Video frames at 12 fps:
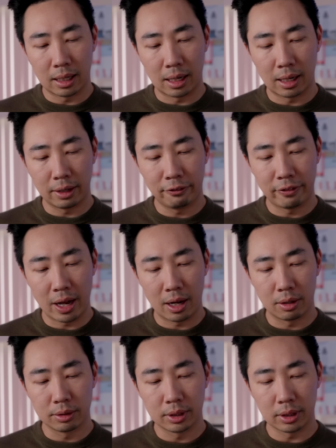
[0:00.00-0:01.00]
I
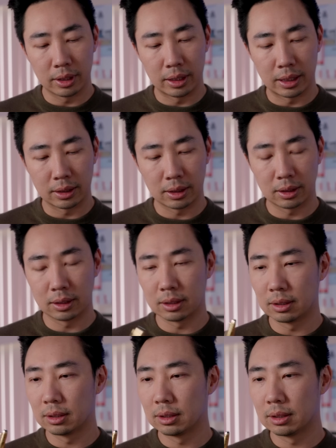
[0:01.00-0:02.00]
found this
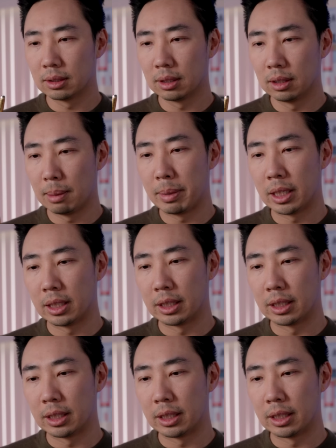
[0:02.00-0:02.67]
limited